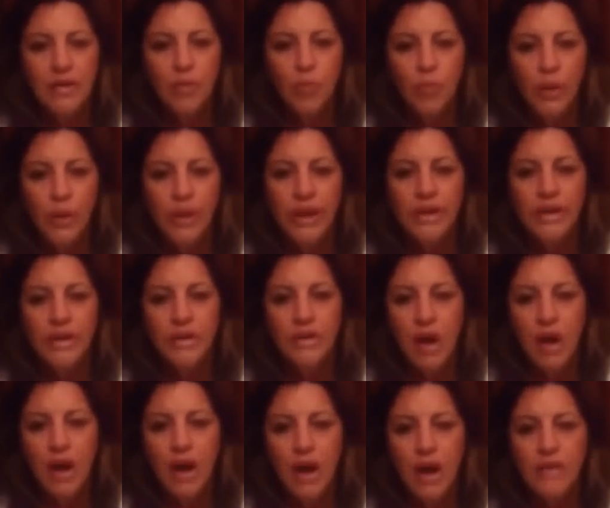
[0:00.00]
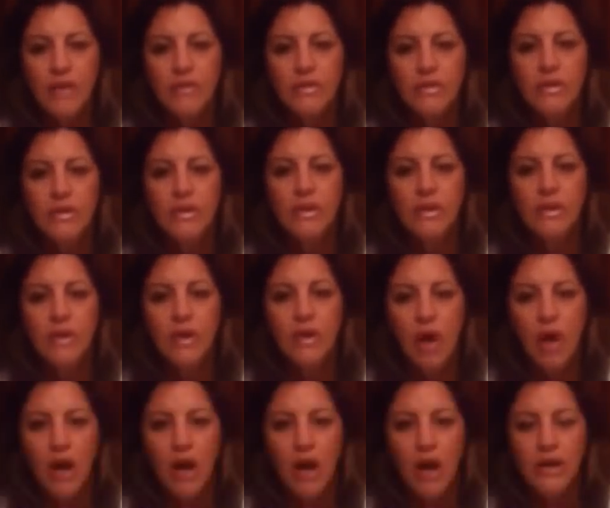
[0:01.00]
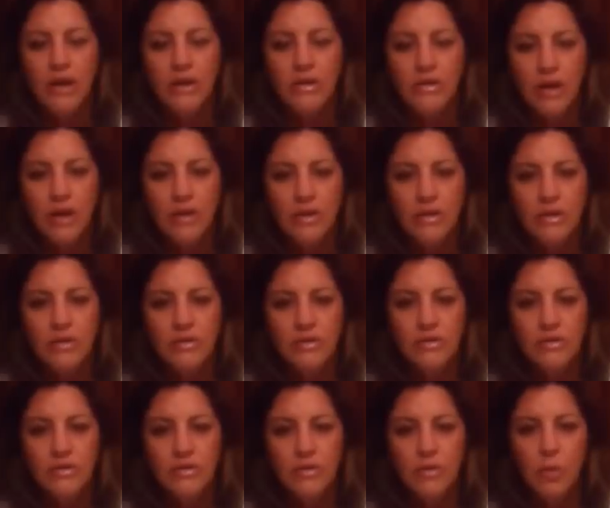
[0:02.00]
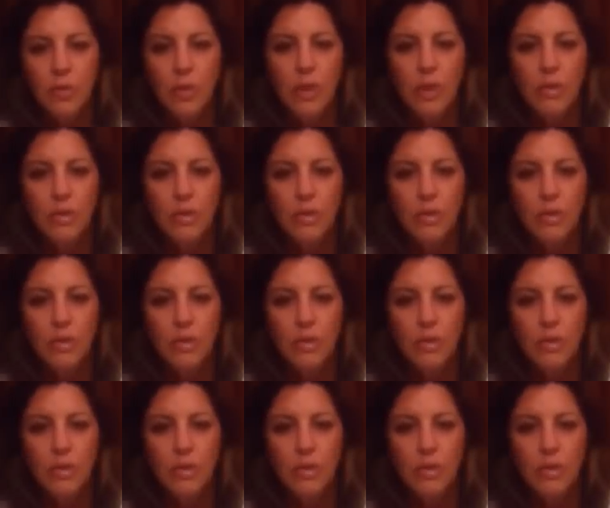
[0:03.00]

If we had not gone and done this,